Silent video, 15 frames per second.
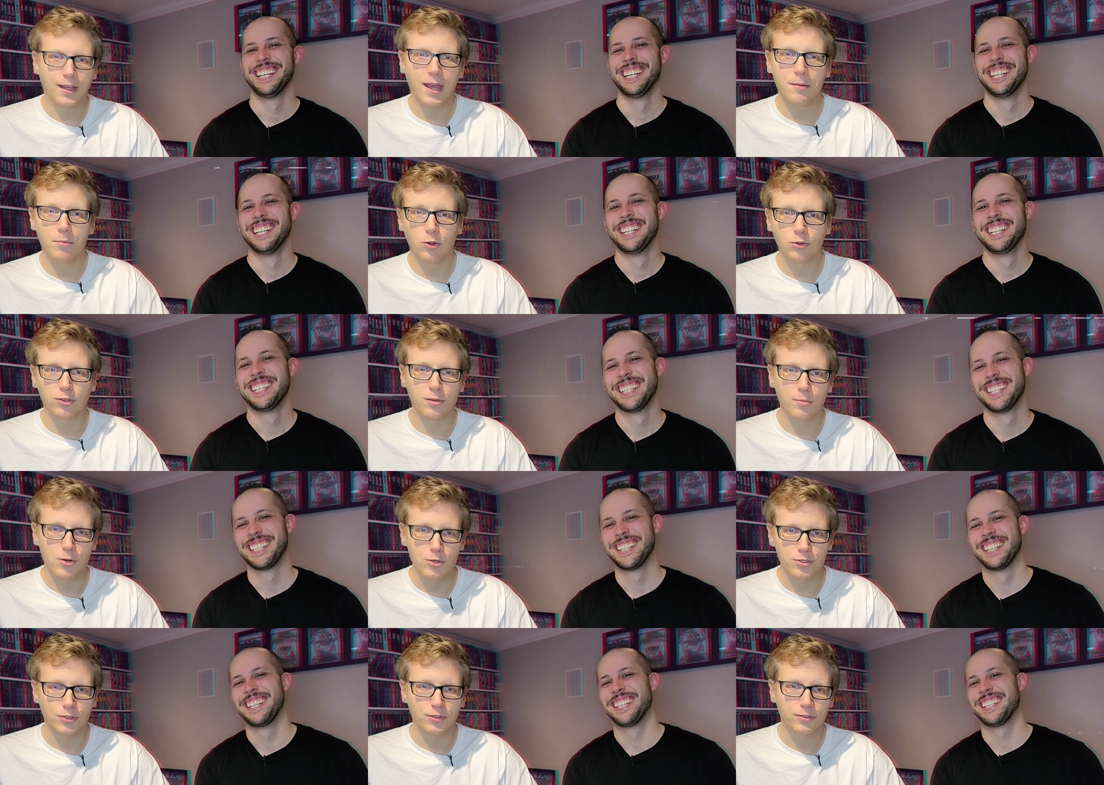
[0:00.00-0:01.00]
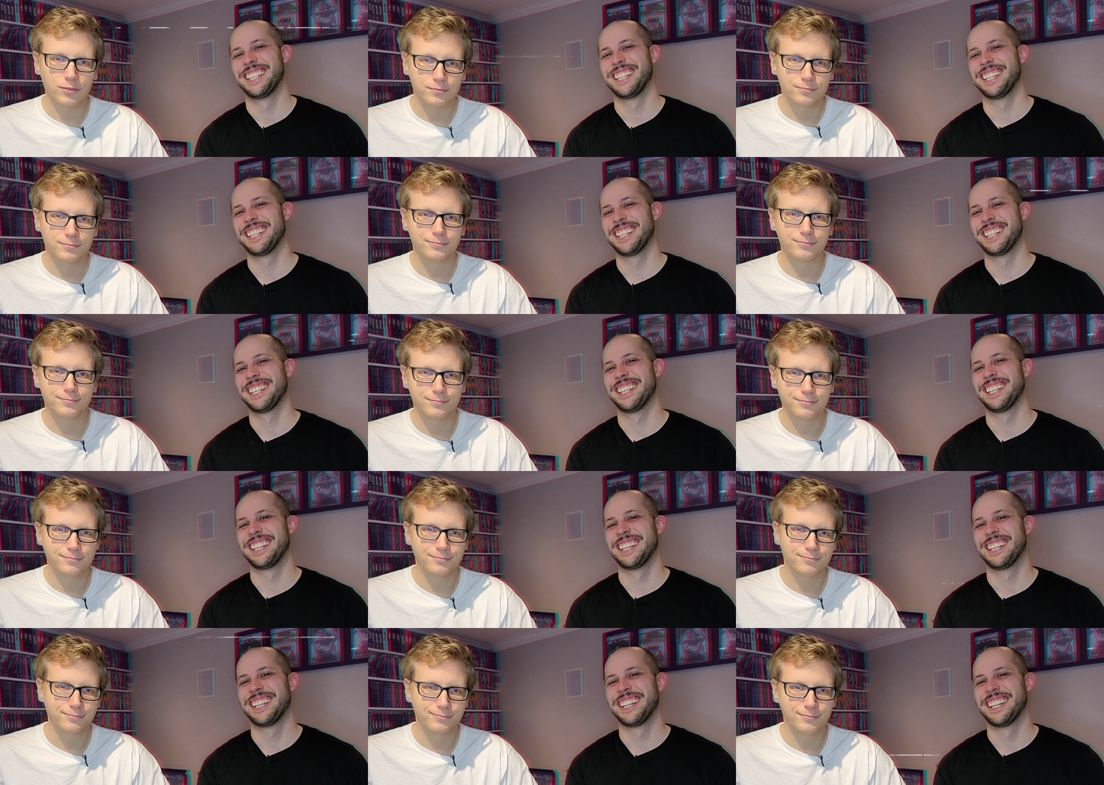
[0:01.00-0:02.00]
Speaker 1: and most of the commercials.
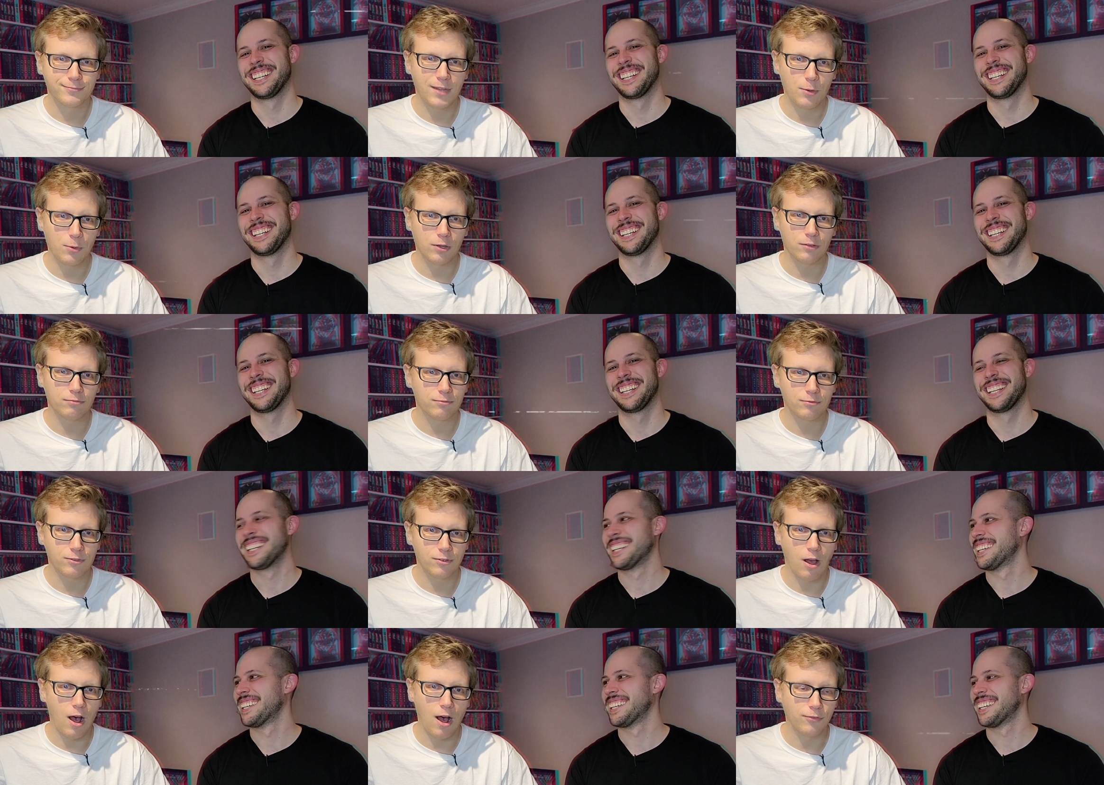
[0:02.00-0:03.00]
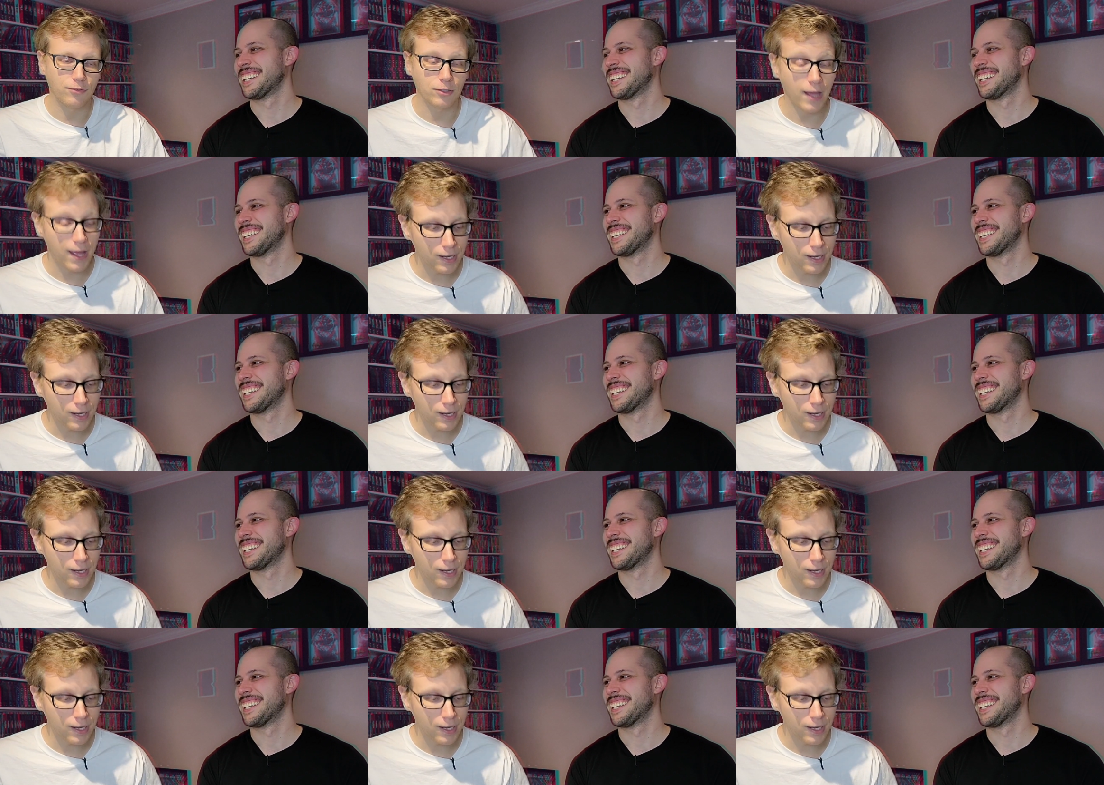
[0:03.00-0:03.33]
They were awful.